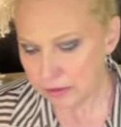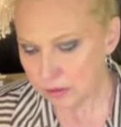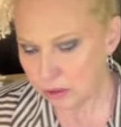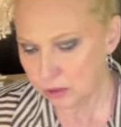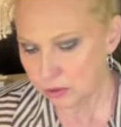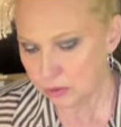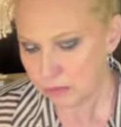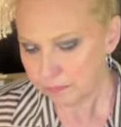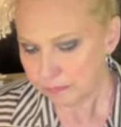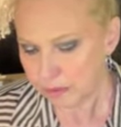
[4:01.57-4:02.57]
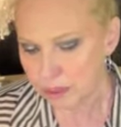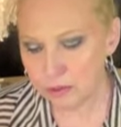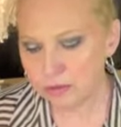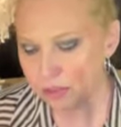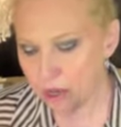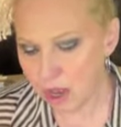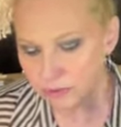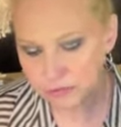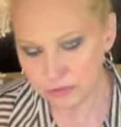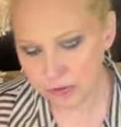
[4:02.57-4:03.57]
to use the
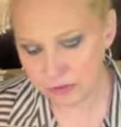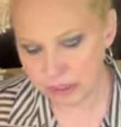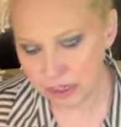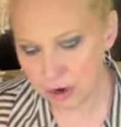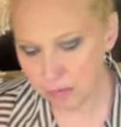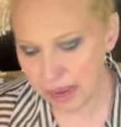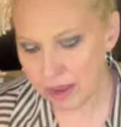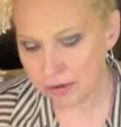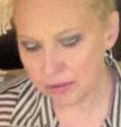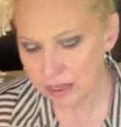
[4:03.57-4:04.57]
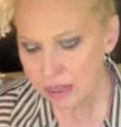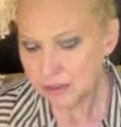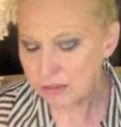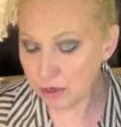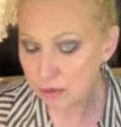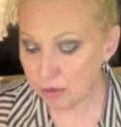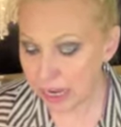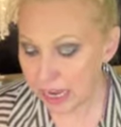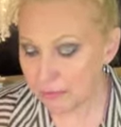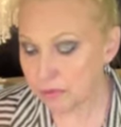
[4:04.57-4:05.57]
controversy around the new
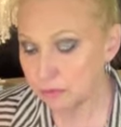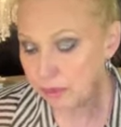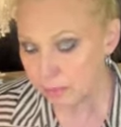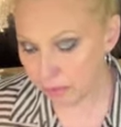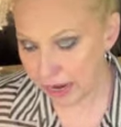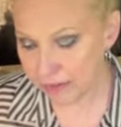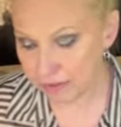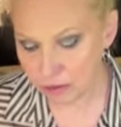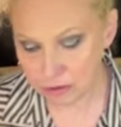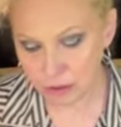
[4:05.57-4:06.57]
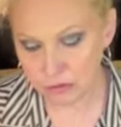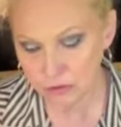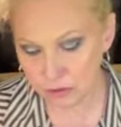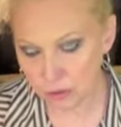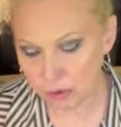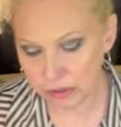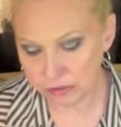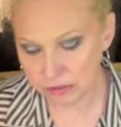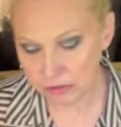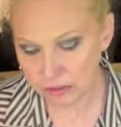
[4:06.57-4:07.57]
name to rebrand their clothes in
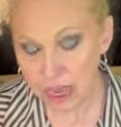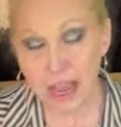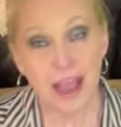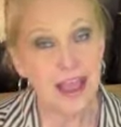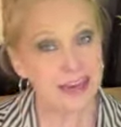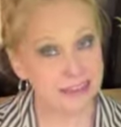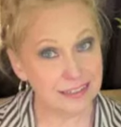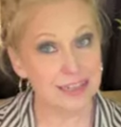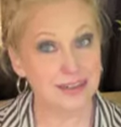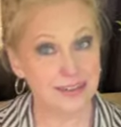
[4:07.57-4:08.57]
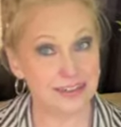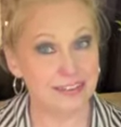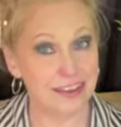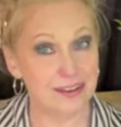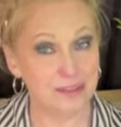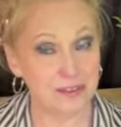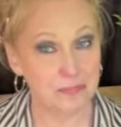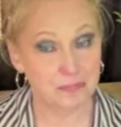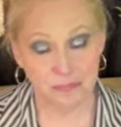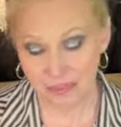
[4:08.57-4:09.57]
stores, and it did increase sales.
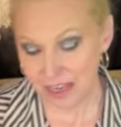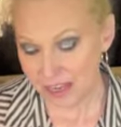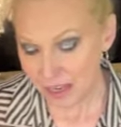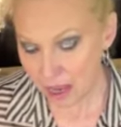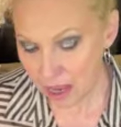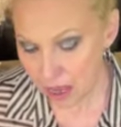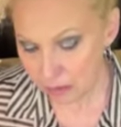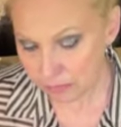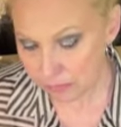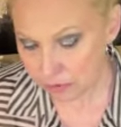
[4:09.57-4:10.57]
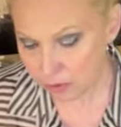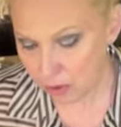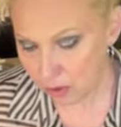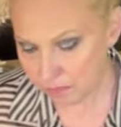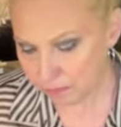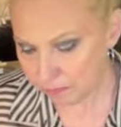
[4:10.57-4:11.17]
Some